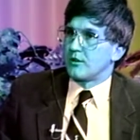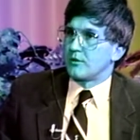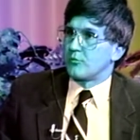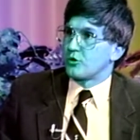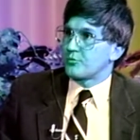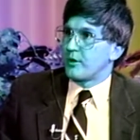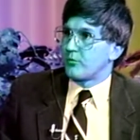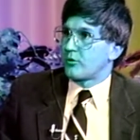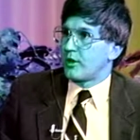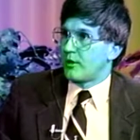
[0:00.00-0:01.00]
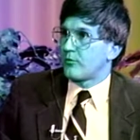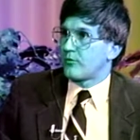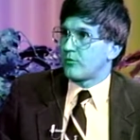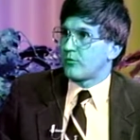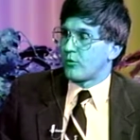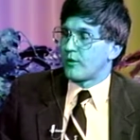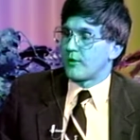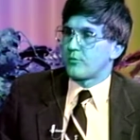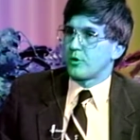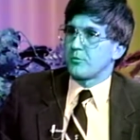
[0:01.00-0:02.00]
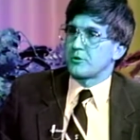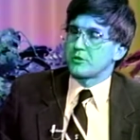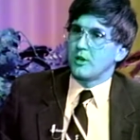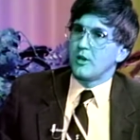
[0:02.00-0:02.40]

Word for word: that most people keep f- for that purpose.